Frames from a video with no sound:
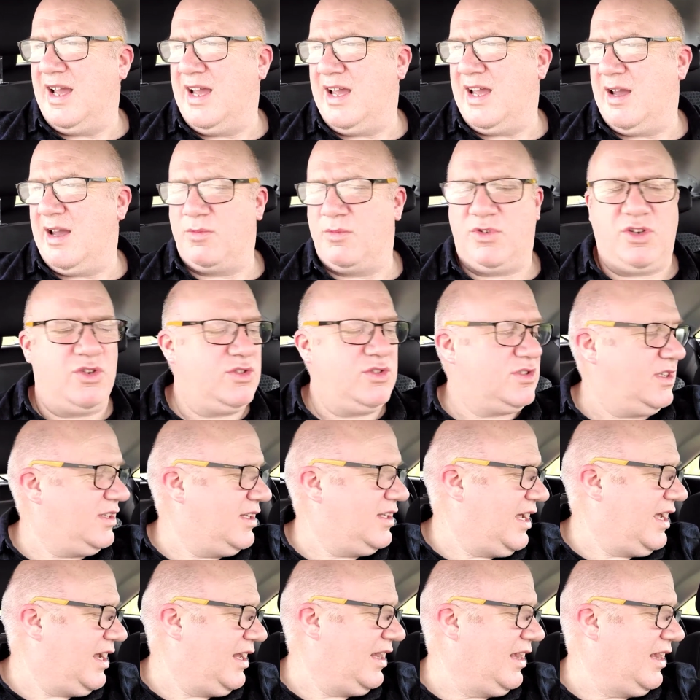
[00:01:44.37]
um,
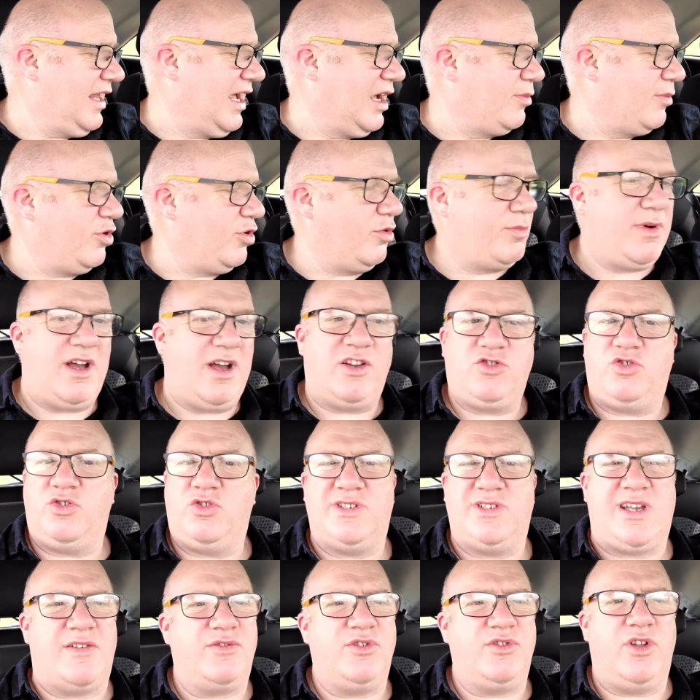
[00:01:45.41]
using a LiPo battery,
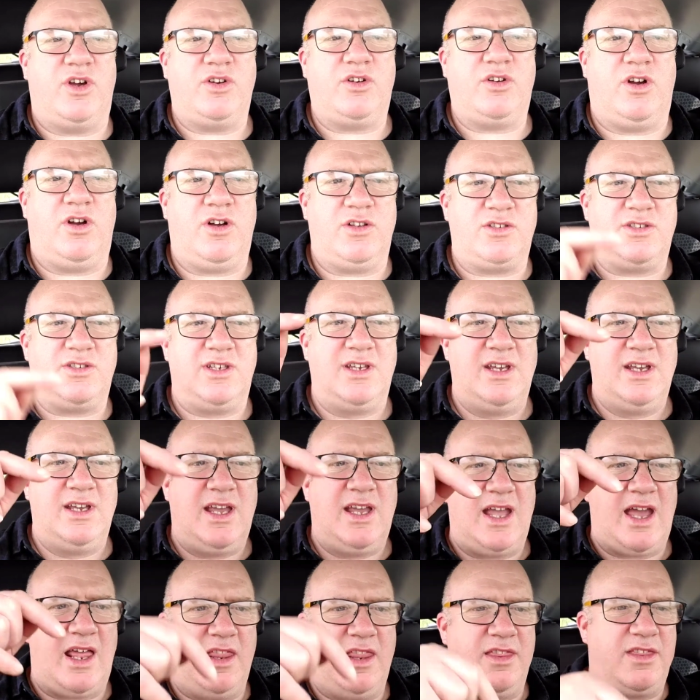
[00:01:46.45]
because I've not got
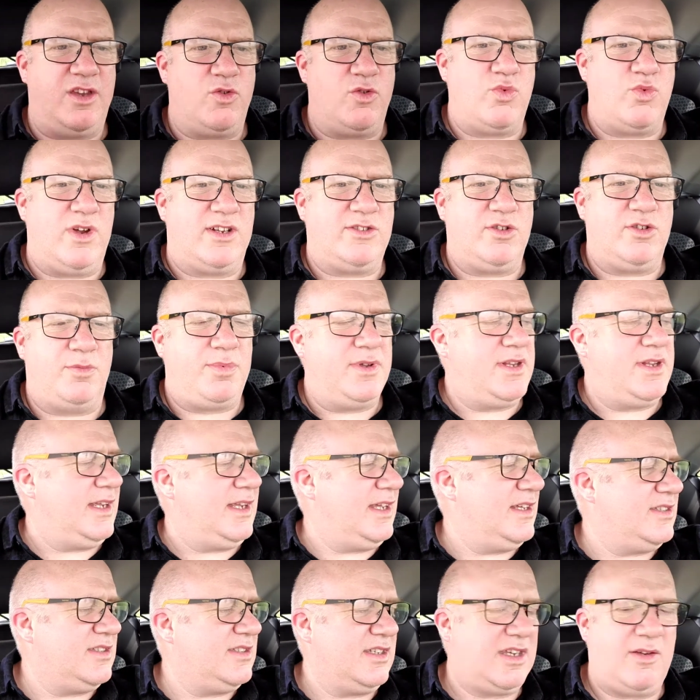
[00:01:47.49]
anything rigged up in
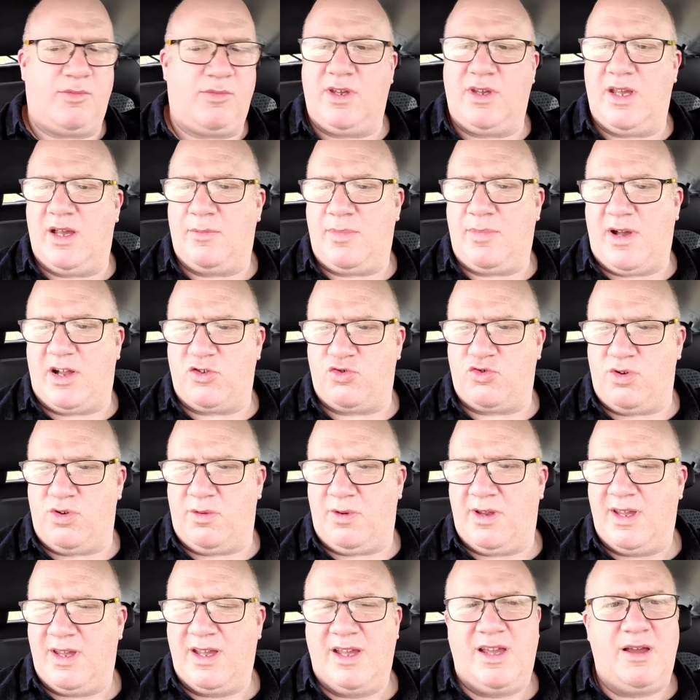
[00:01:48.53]
here to give me a
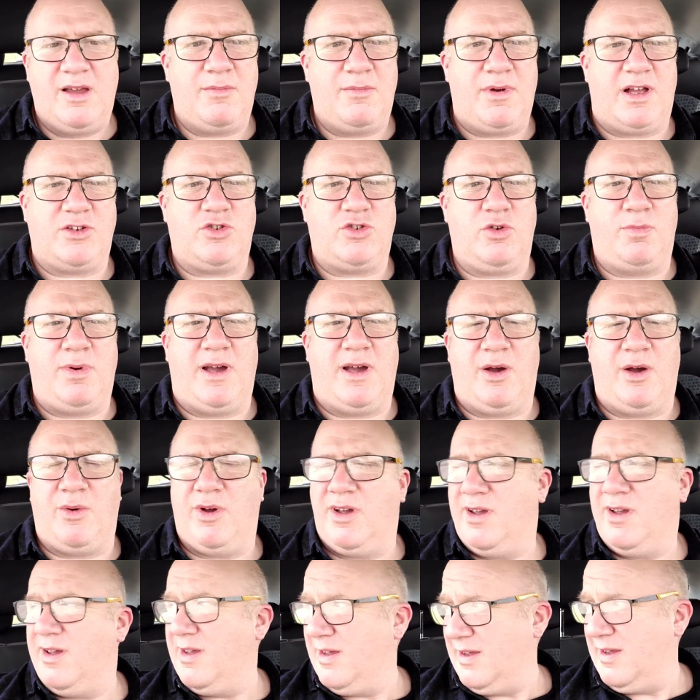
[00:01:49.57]
battery battery
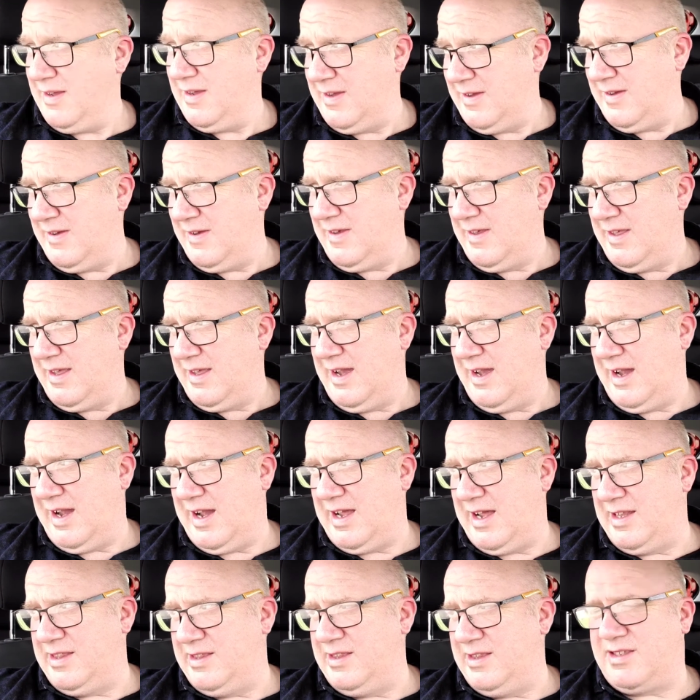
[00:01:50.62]
power.
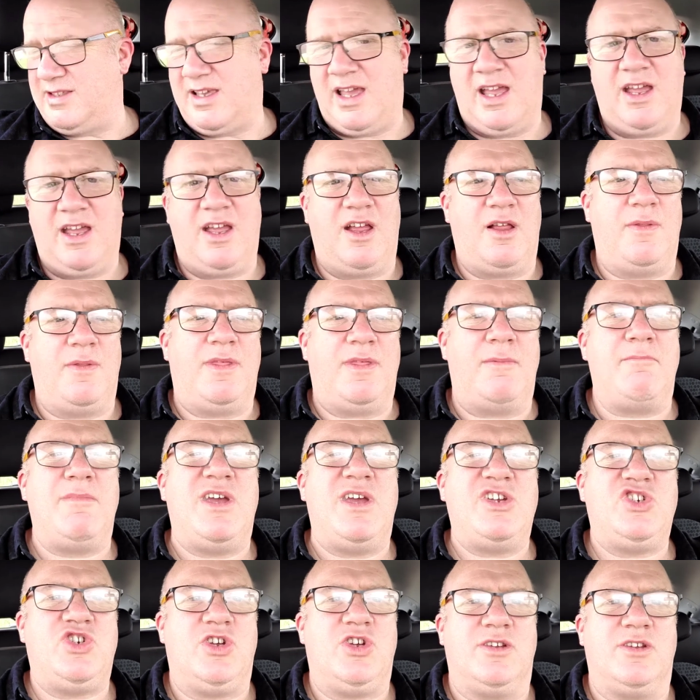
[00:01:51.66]
And um, the
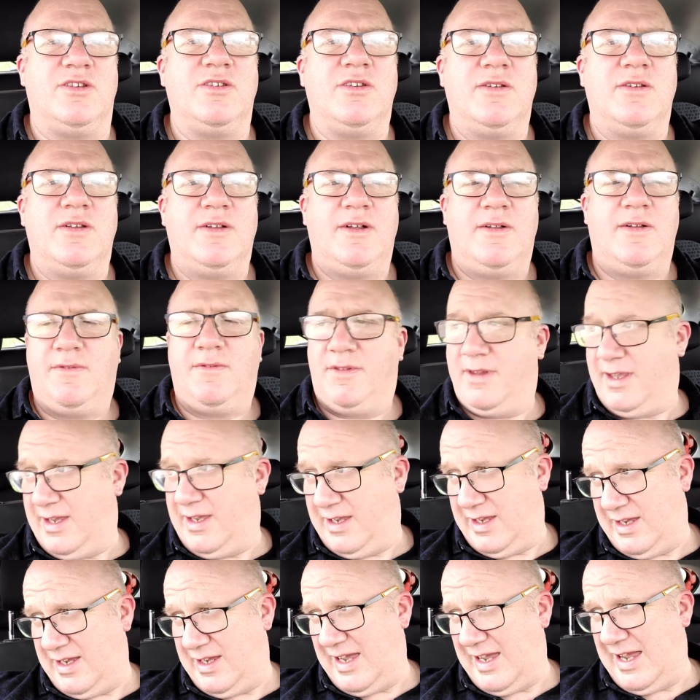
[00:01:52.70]
mission
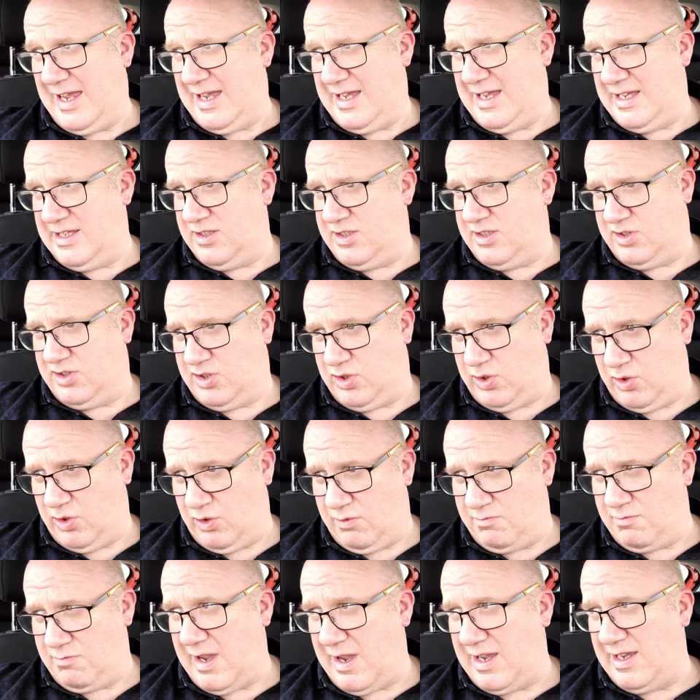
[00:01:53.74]
uh, is
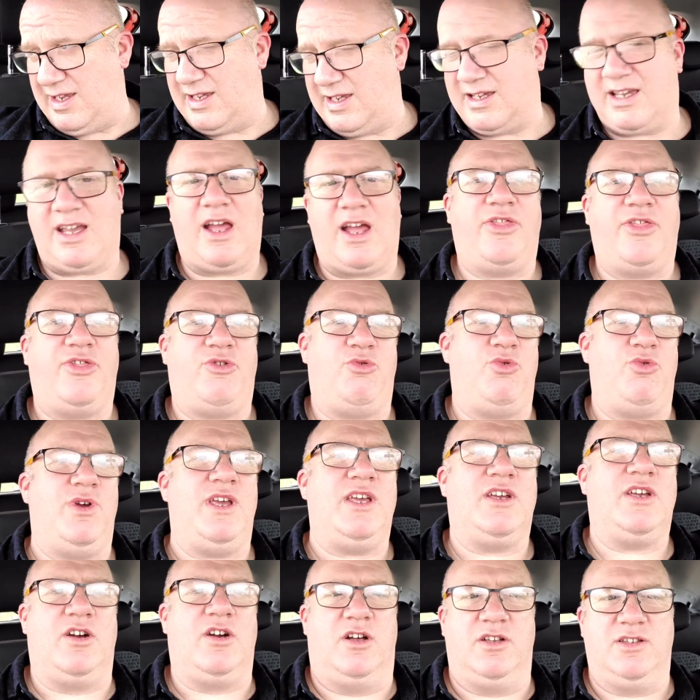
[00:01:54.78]
to make
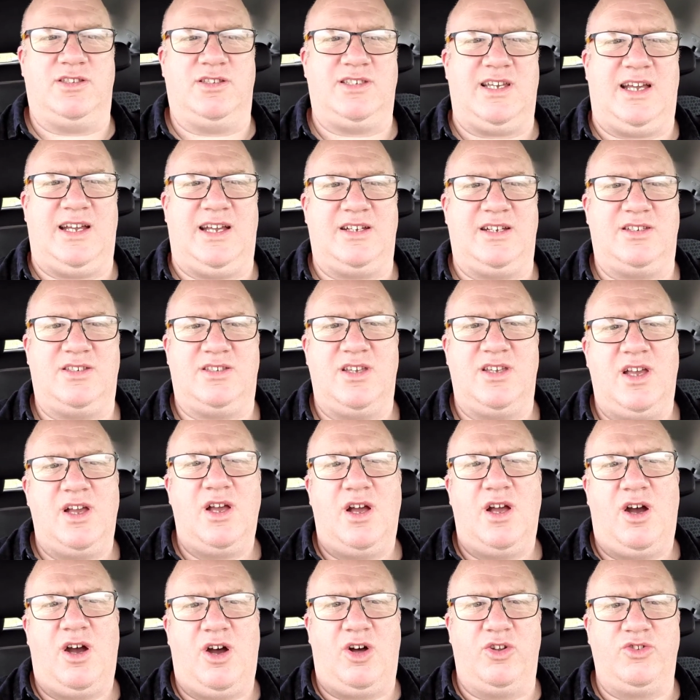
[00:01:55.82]
three contacts
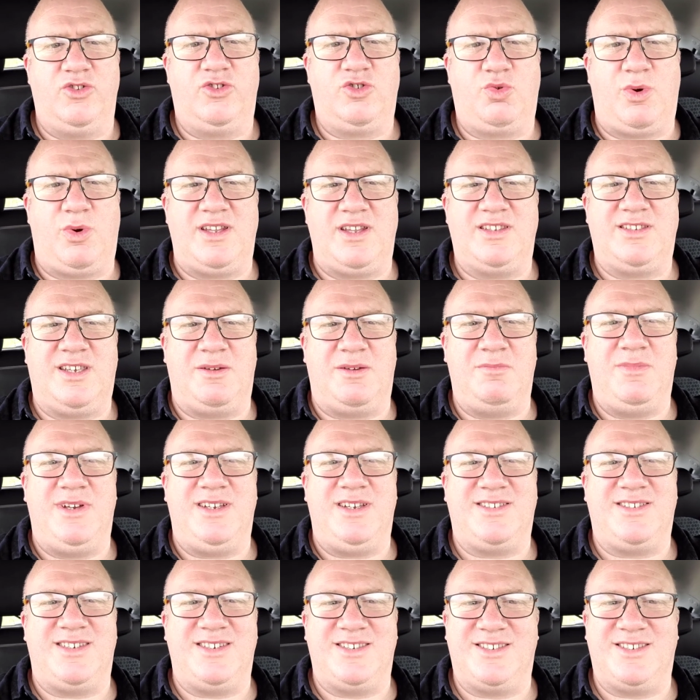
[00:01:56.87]
on twenty
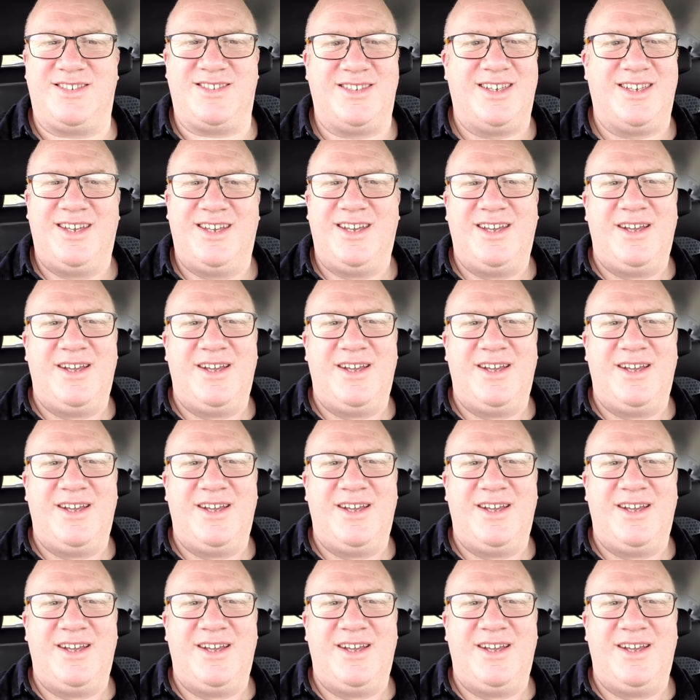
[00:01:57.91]
meters.